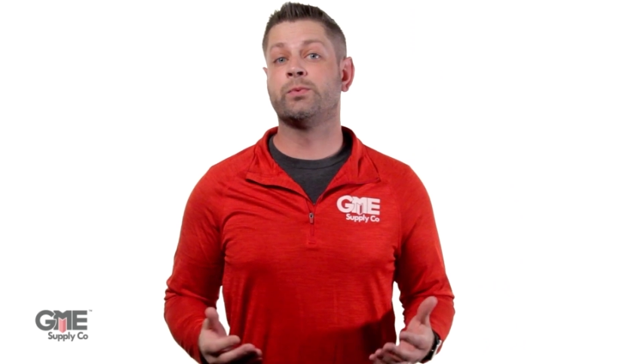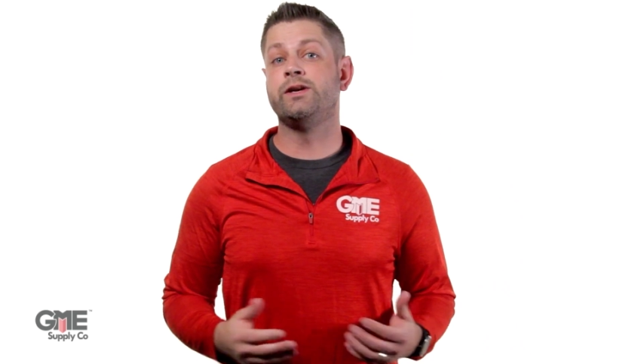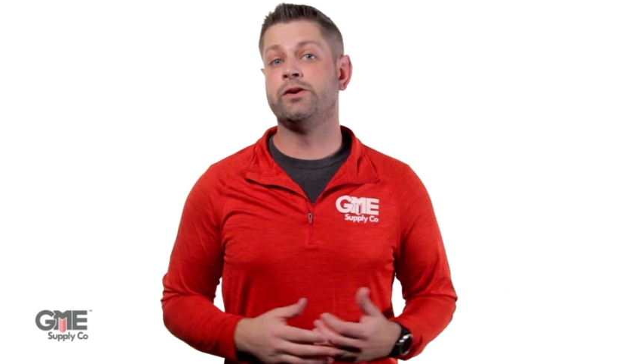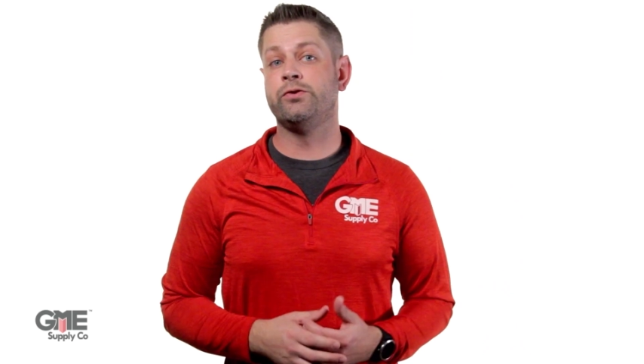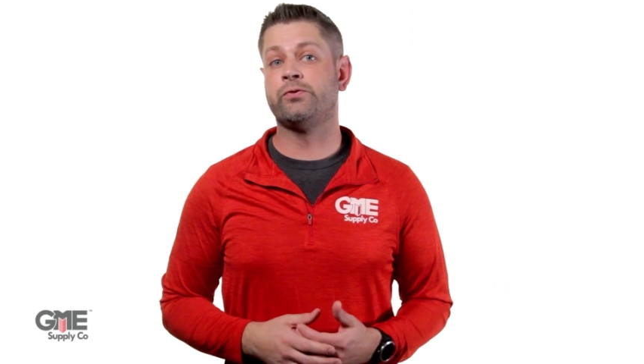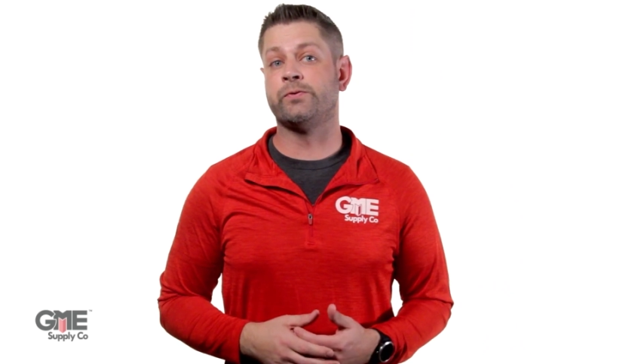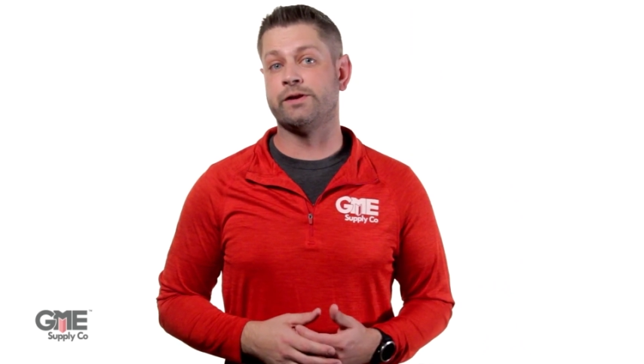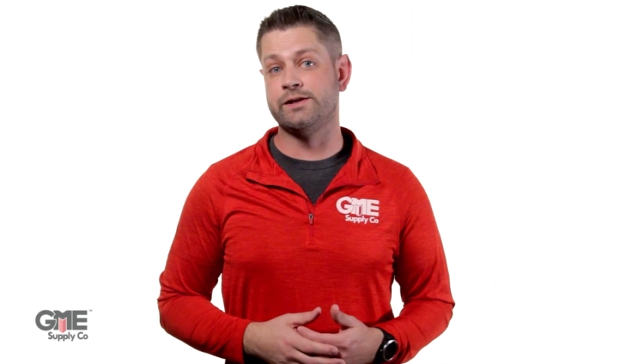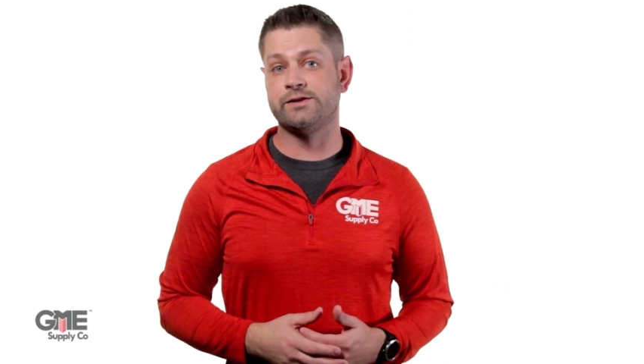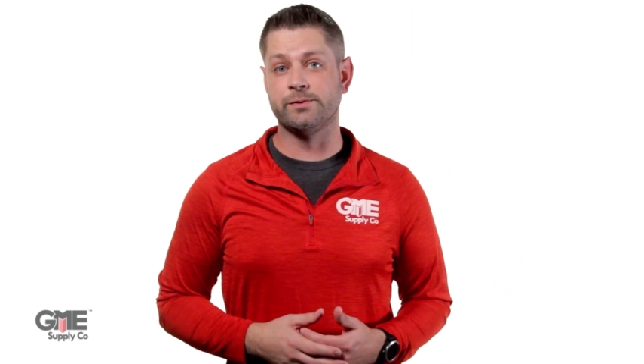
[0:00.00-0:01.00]
we used for
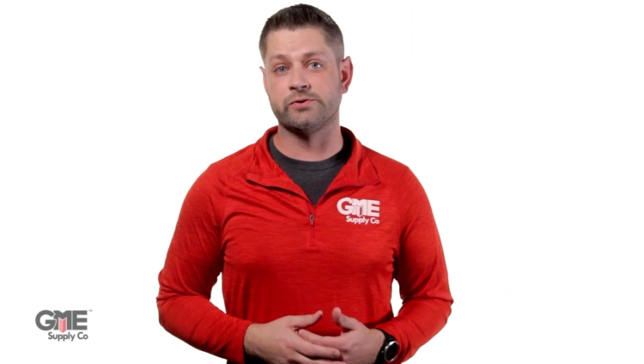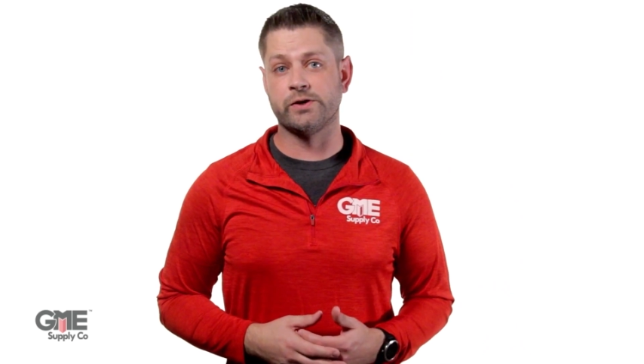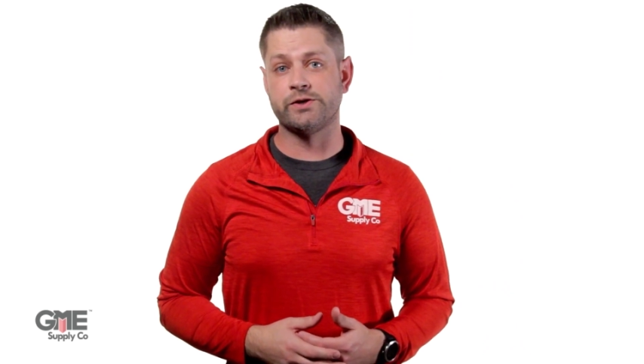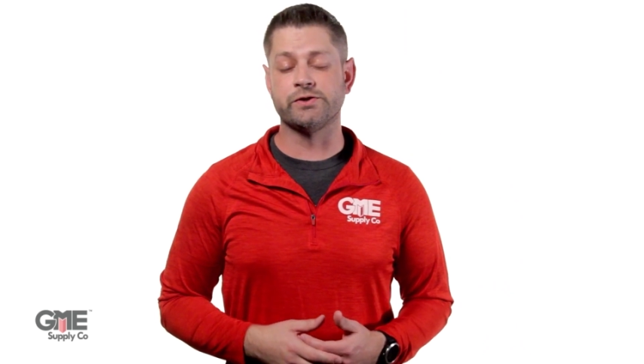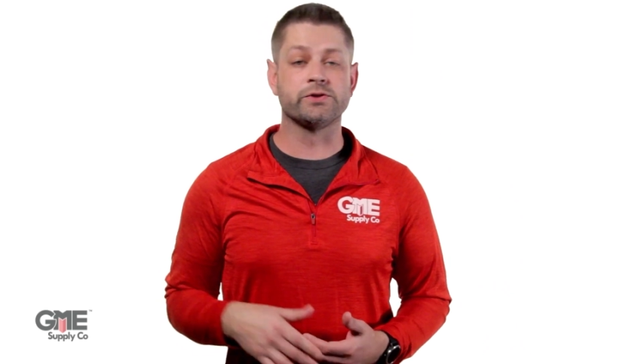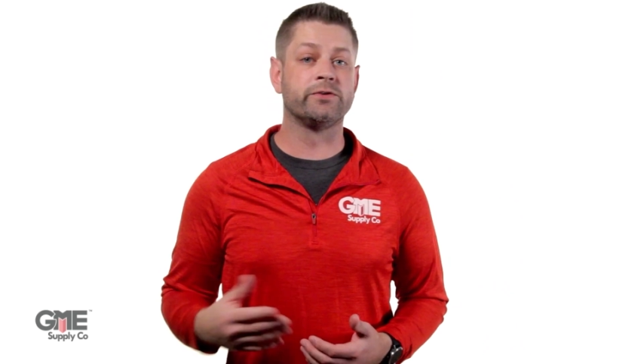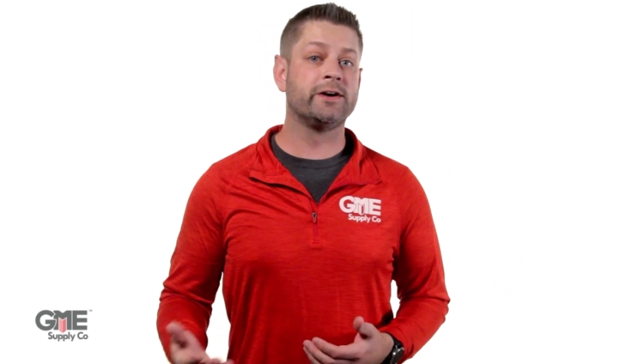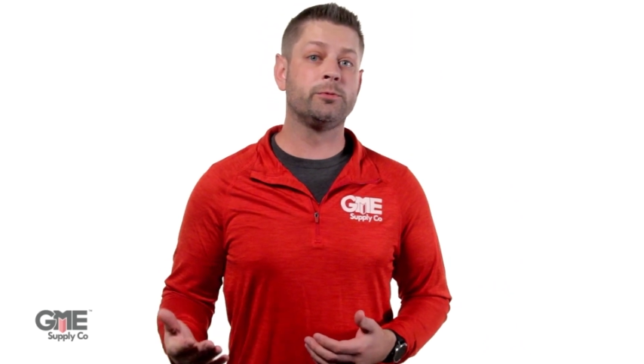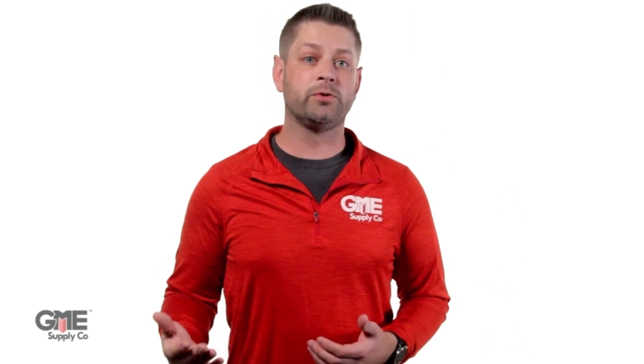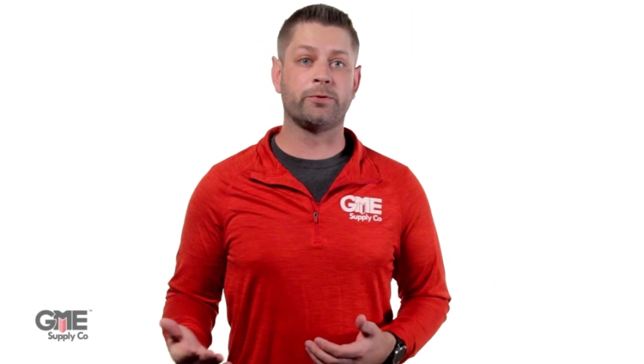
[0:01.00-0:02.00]
these demonstrations are
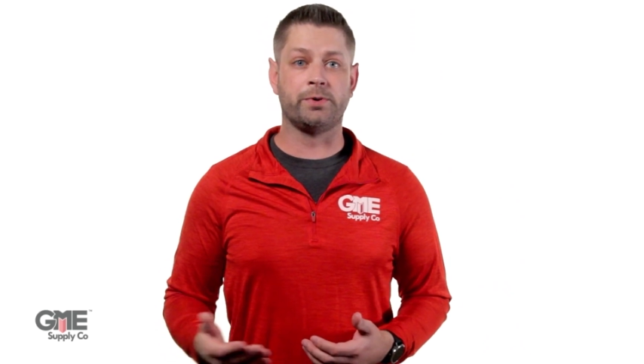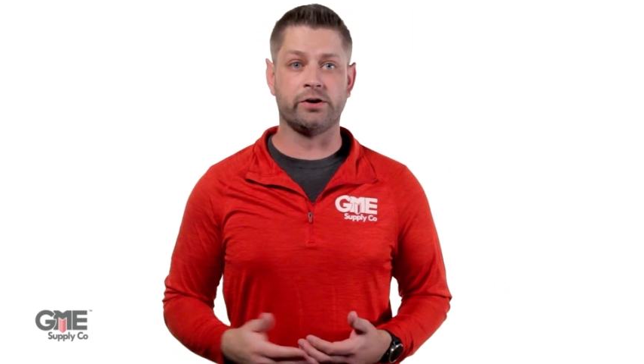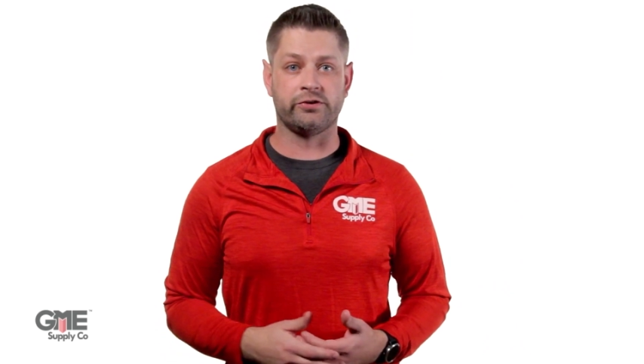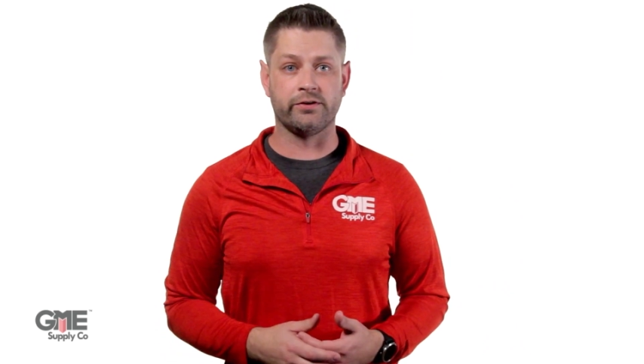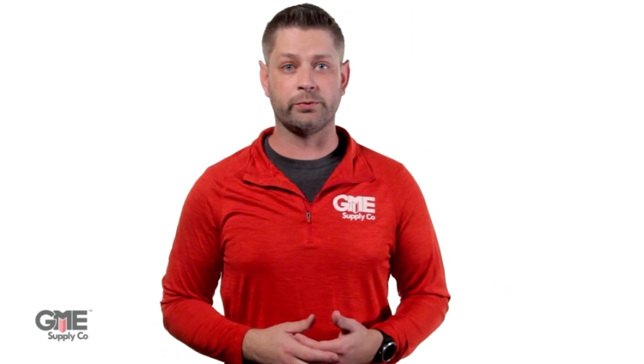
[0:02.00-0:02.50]
available for purchase